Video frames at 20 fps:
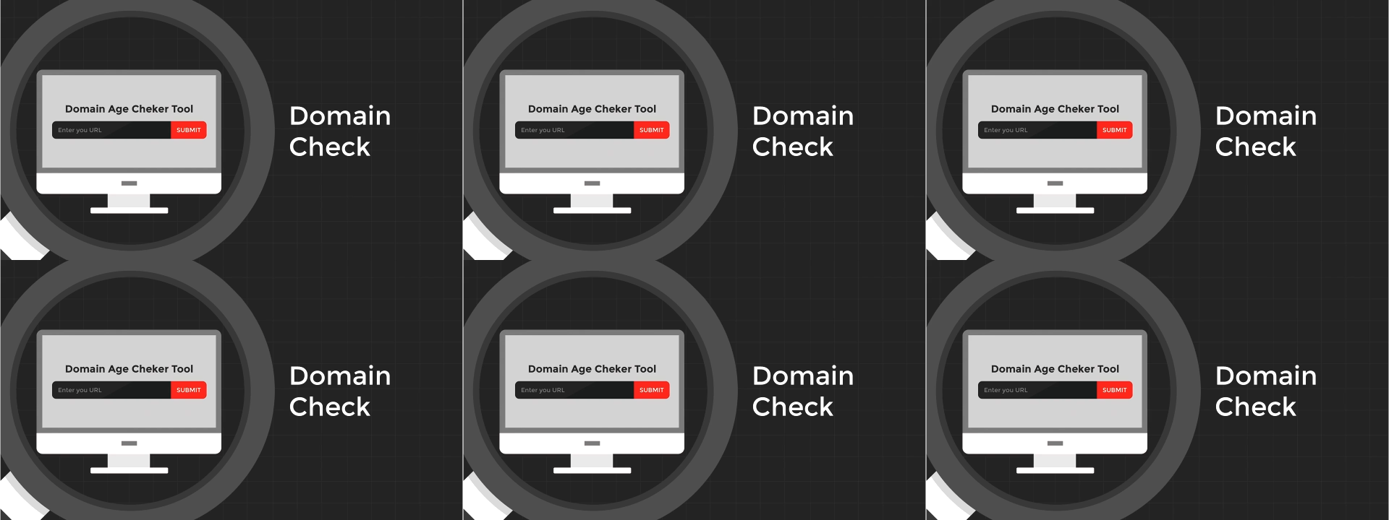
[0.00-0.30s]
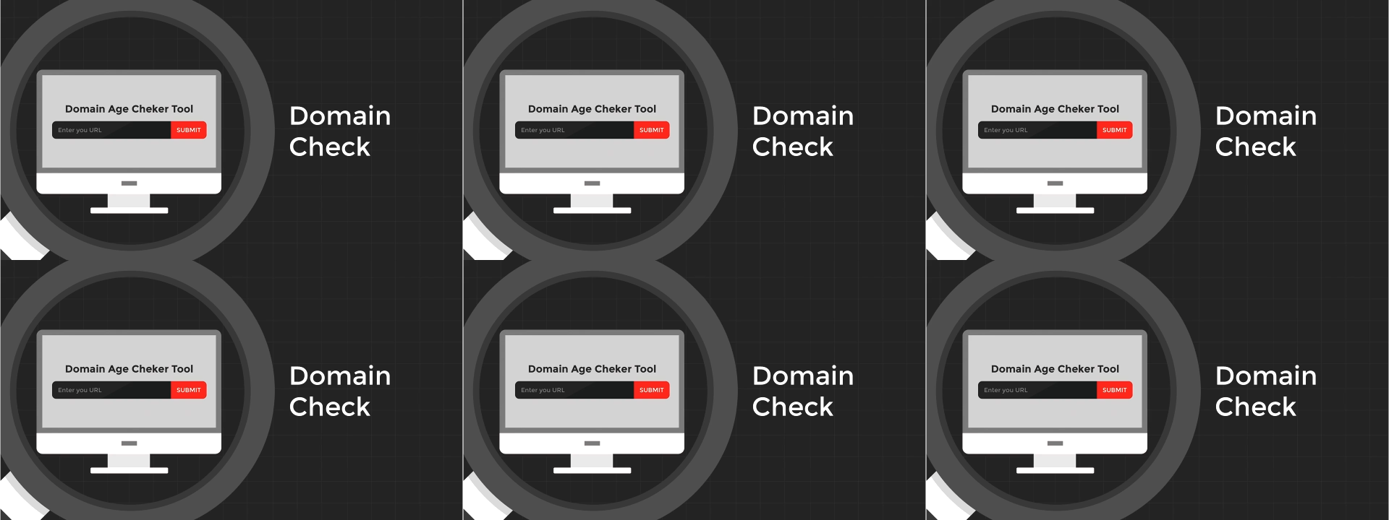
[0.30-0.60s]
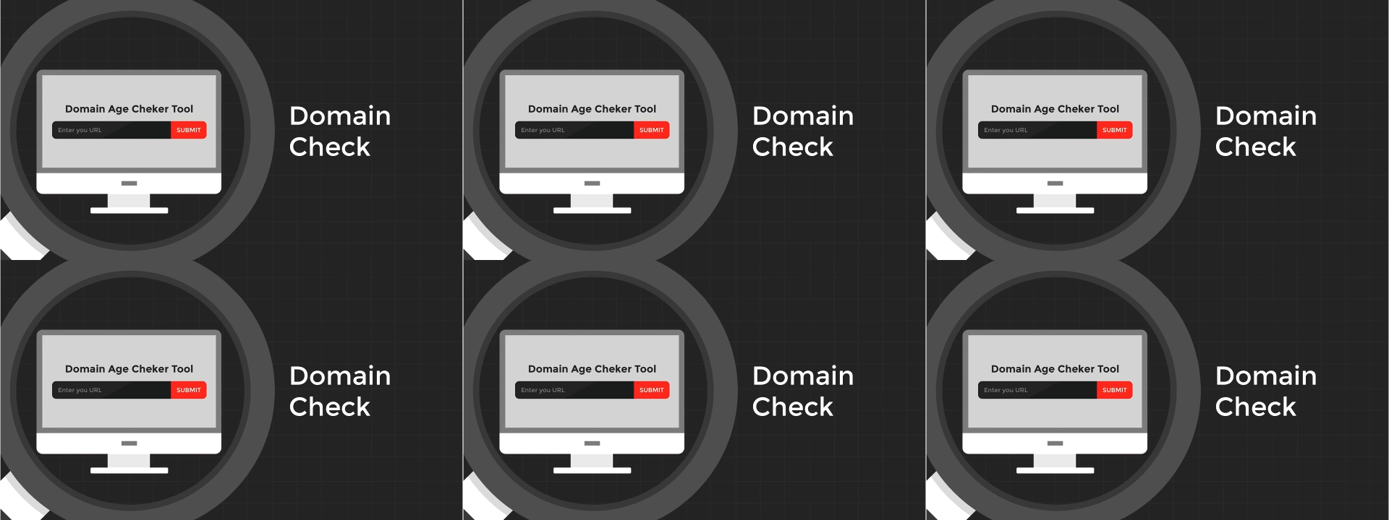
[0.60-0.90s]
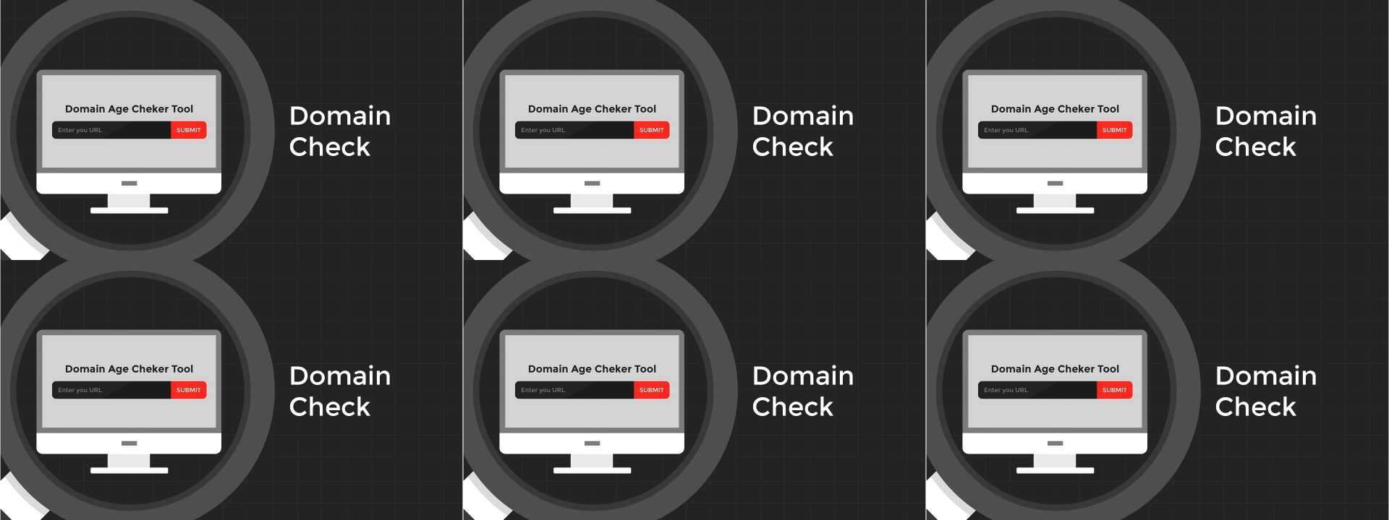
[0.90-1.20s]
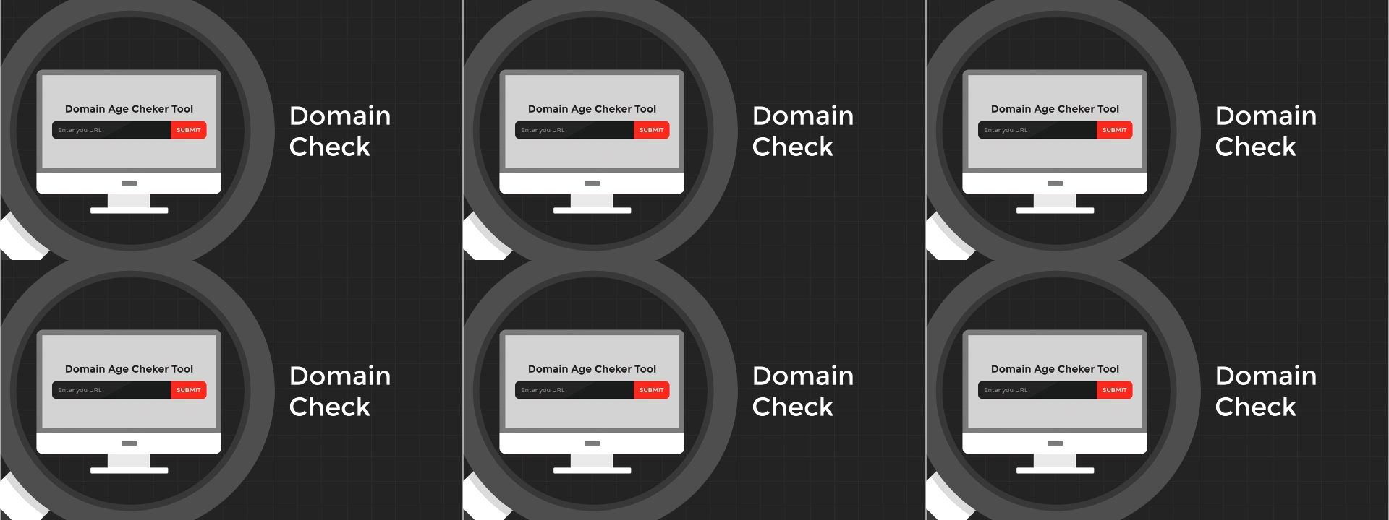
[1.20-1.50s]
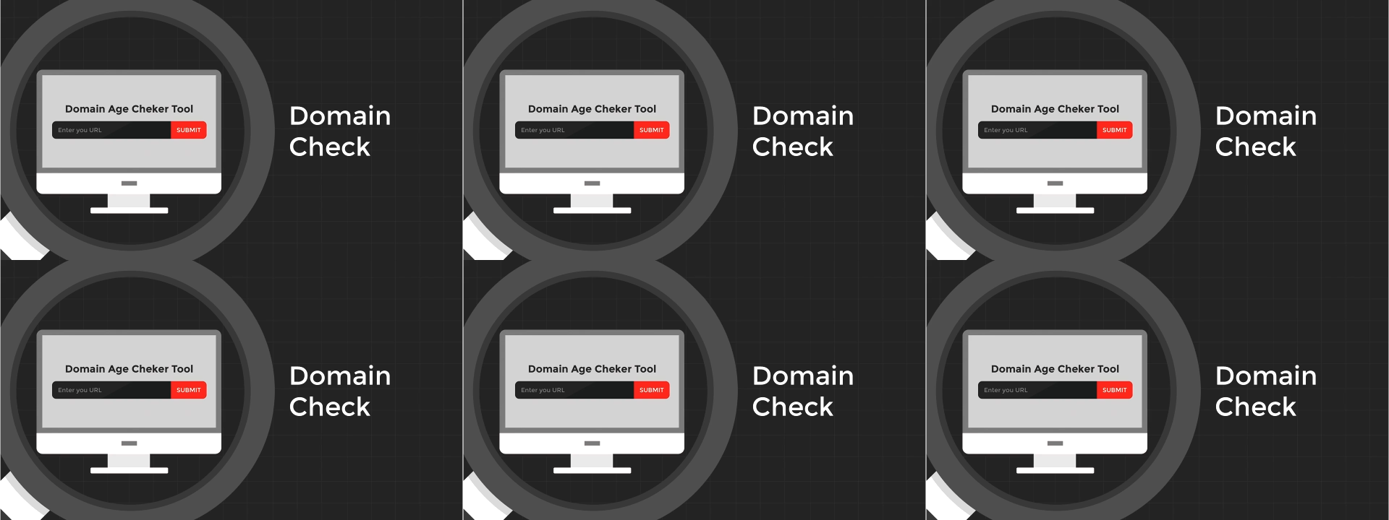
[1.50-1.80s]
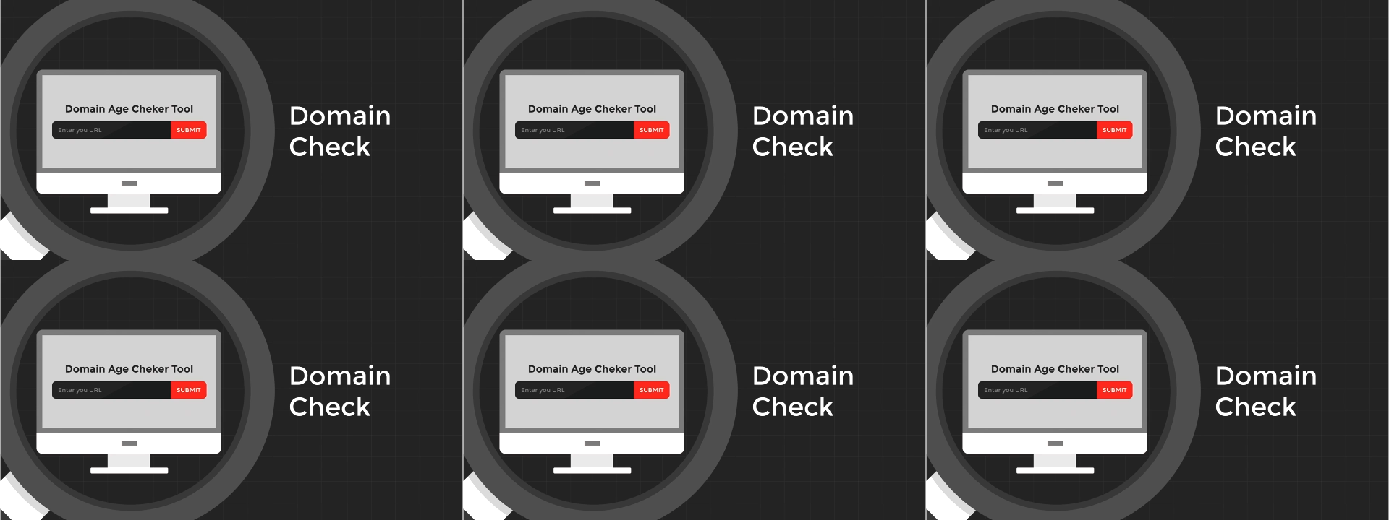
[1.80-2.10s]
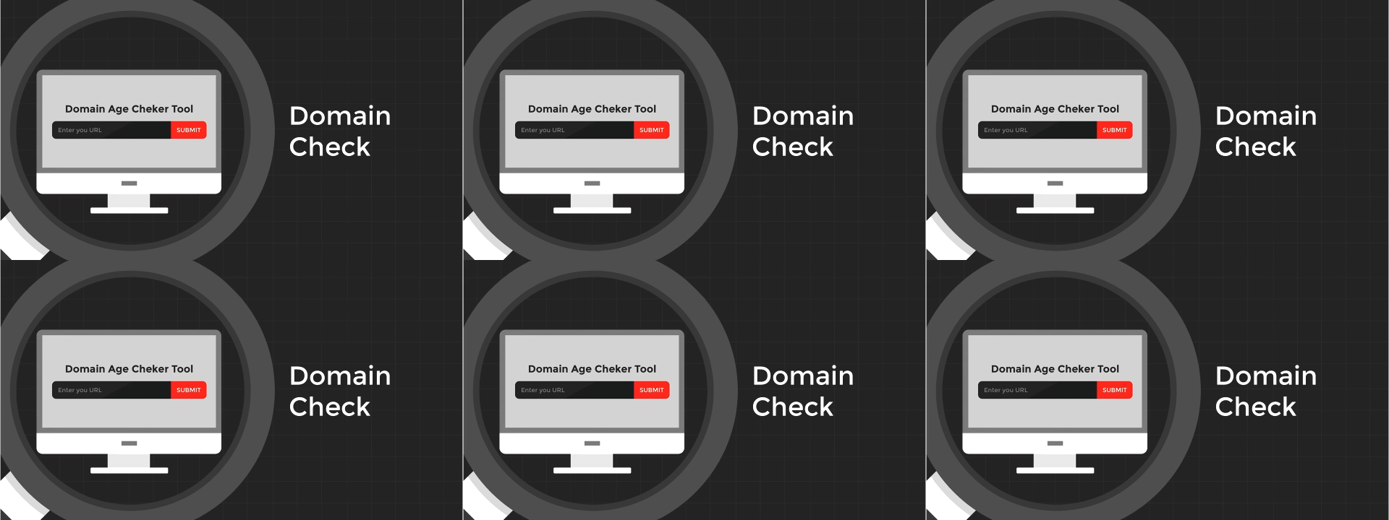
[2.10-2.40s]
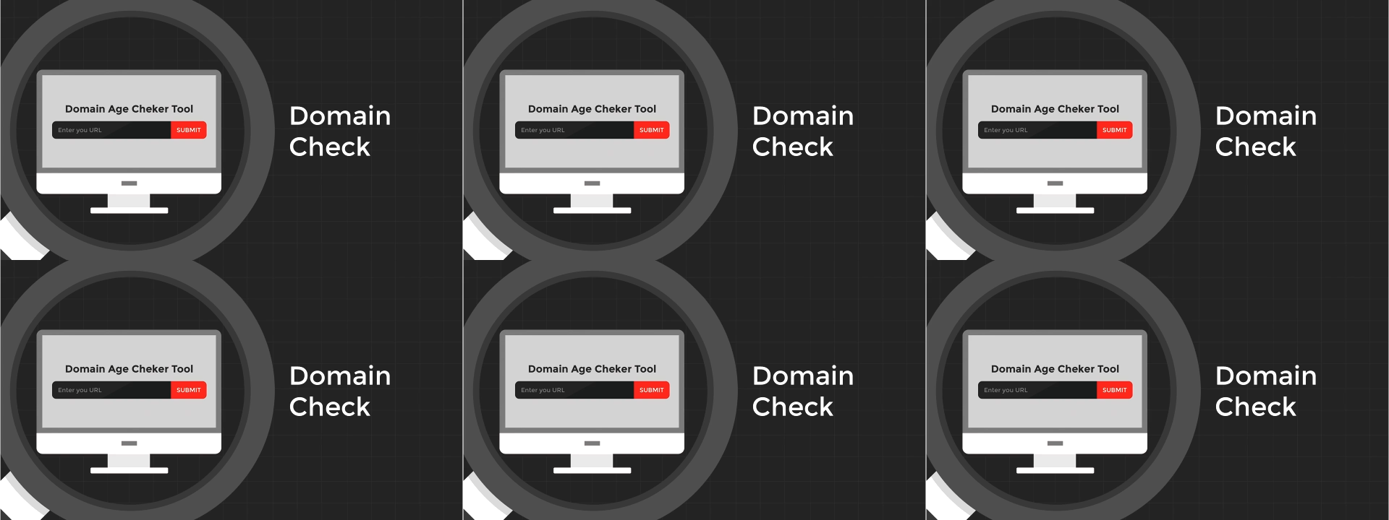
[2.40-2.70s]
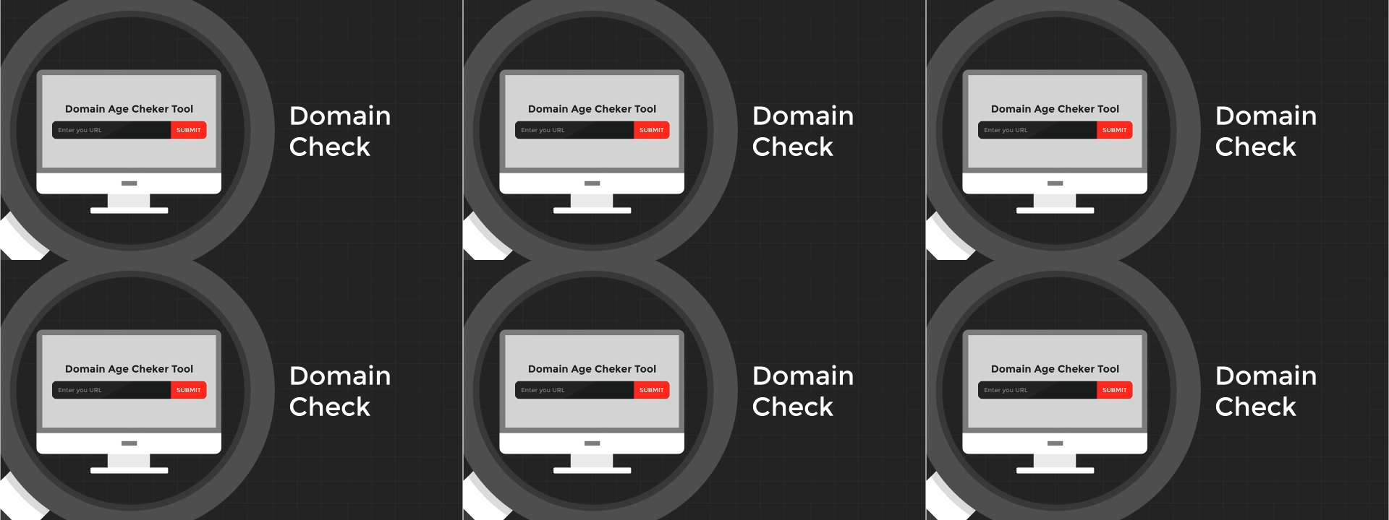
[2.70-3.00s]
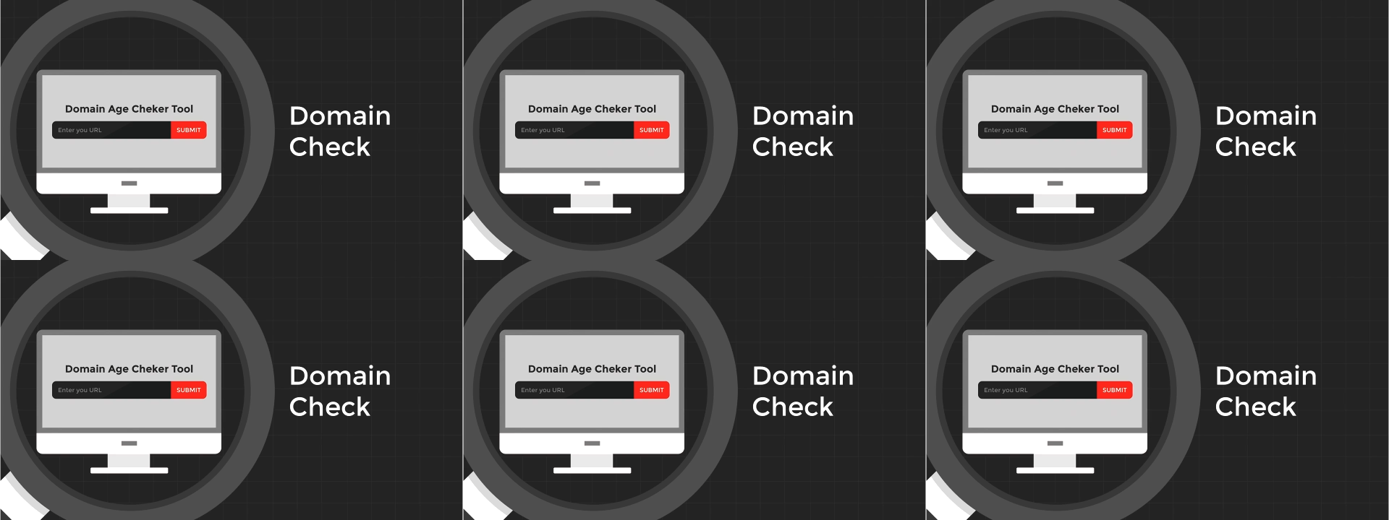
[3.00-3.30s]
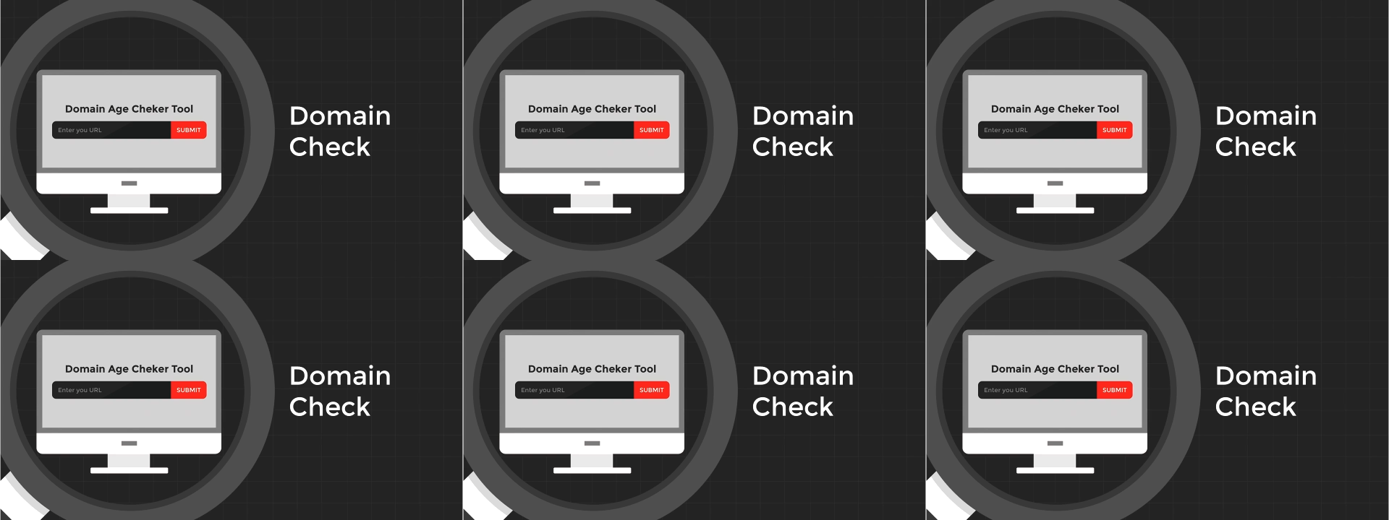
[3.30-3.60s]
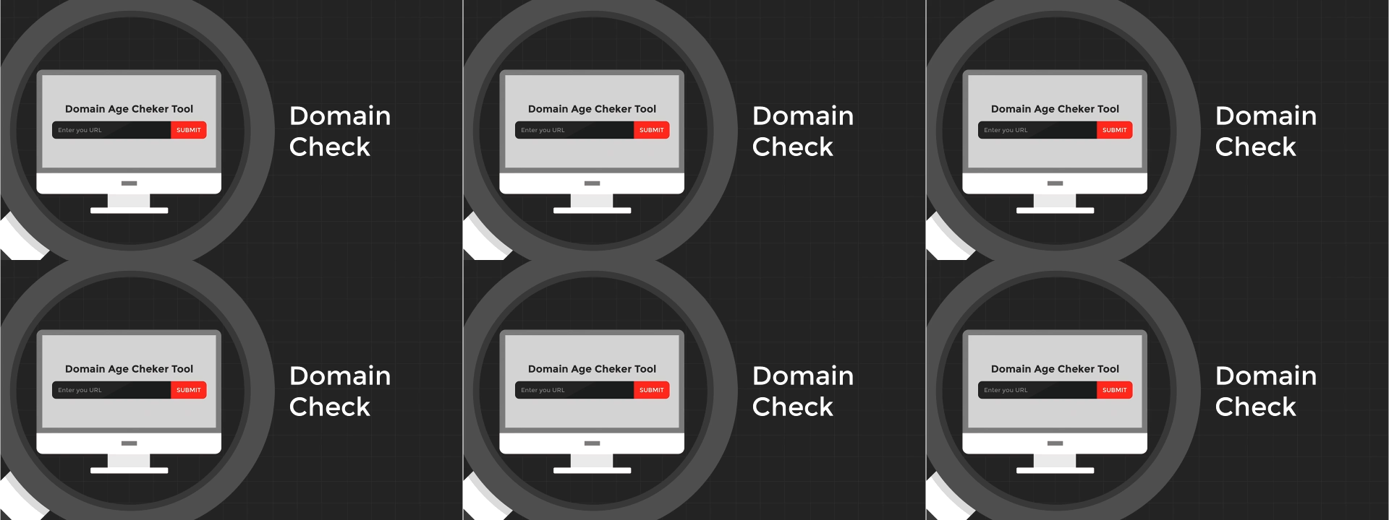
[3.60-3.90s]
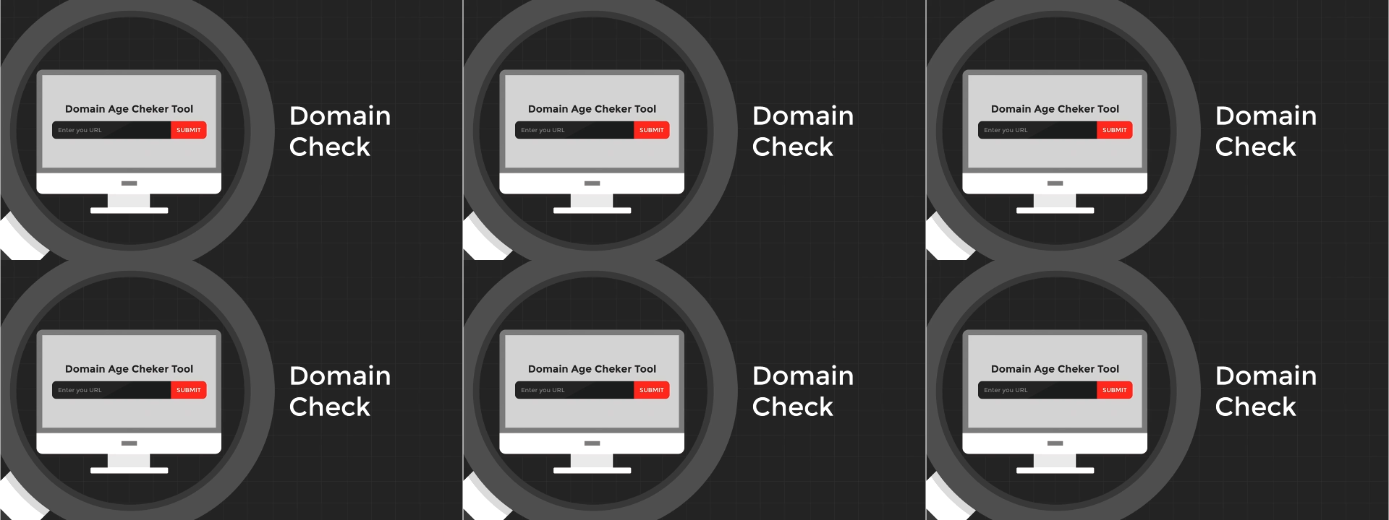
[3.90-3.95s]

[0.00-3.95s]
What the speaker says: Nobody's mouth can be seen.